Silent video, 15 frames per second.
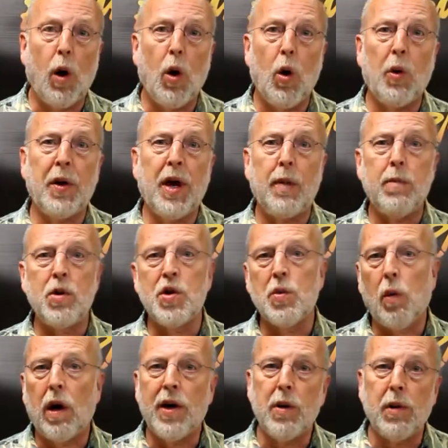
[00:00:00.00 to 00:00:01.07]
whole numbers,
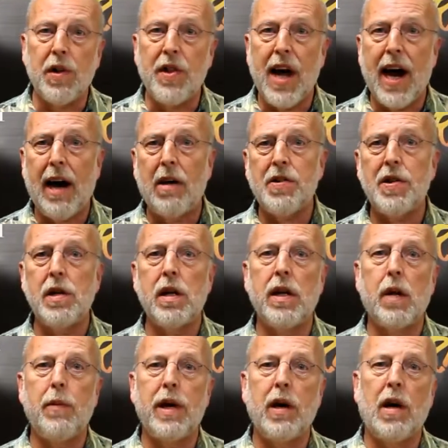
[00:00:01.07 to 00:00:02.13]
1 to 1,000, and
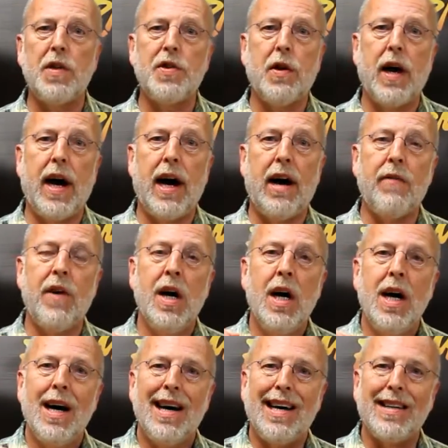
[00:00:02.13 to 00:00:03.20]
then we also have
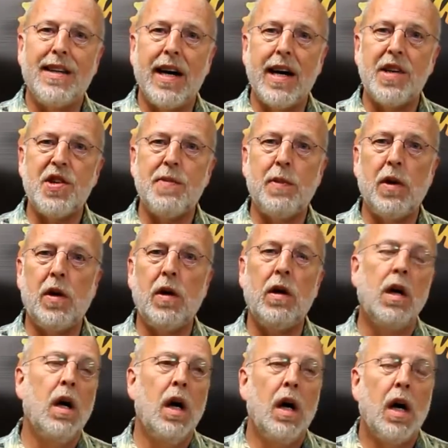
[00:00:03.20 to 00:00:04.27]
a
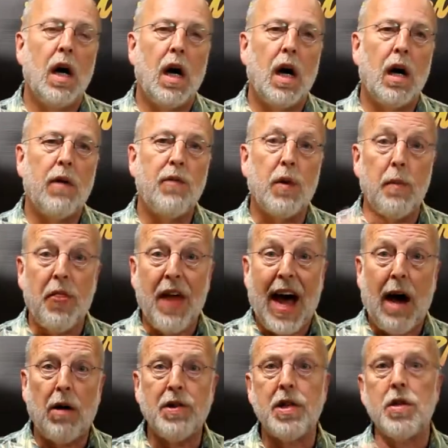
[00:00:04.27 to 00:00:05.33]
decimal from
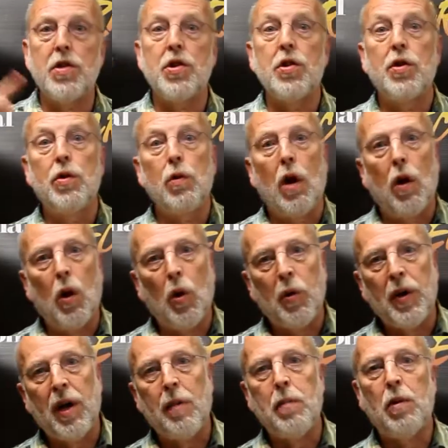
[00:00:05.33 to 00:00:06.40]
thousandths to a whole
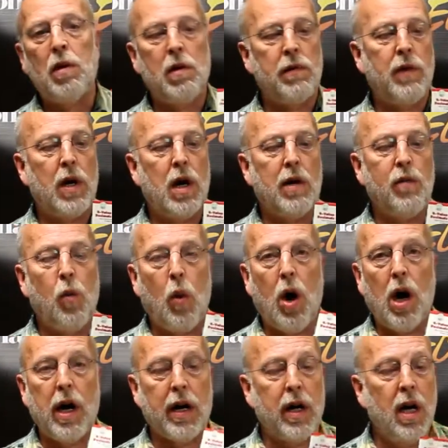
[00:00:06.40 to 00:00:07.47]
number of
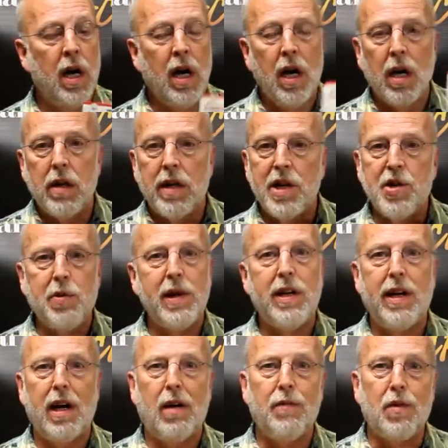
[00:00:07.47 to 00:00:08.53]
1. These
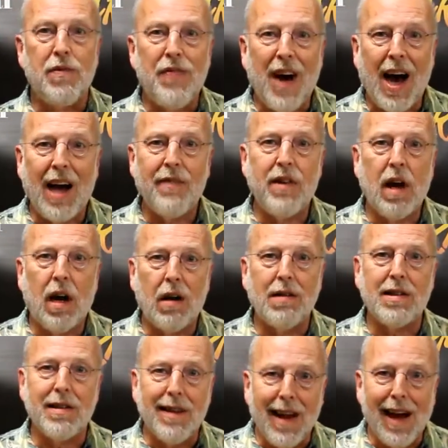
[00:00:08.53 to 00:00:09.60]
retail for
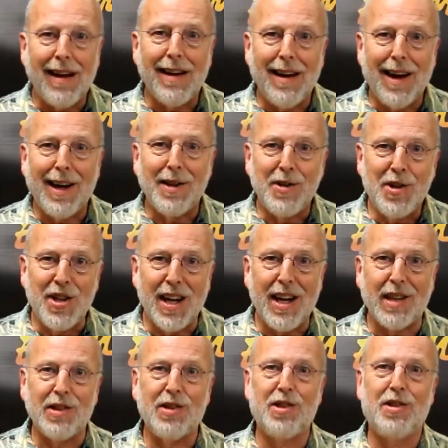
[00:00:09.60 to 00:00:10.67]

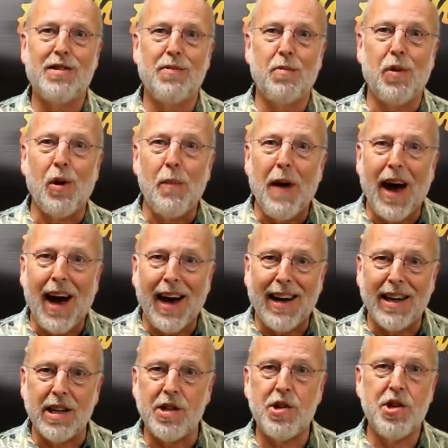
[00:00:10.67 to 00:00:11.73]
$5.99 per
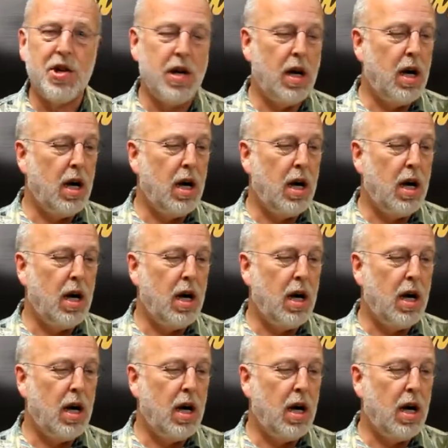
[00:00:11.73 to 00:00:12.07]
package.